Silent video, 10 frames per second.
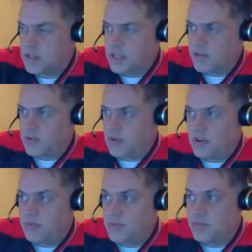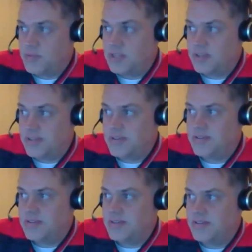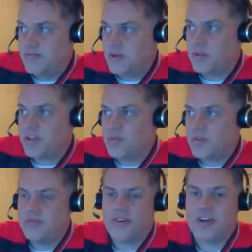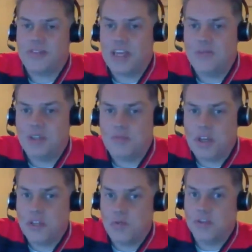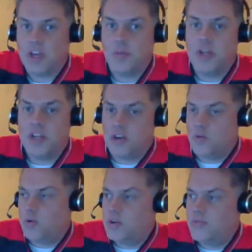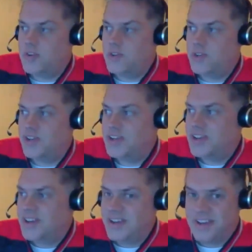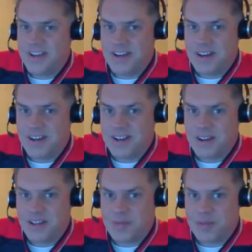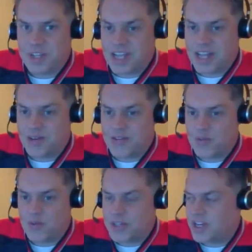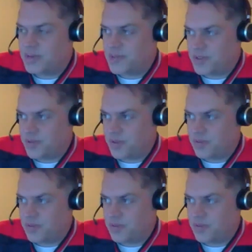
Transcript: if you're going to be beaten, if you're only going to win 5 games, you may as well dominate your own division. Now, I think they played Calgary 4 times, so they've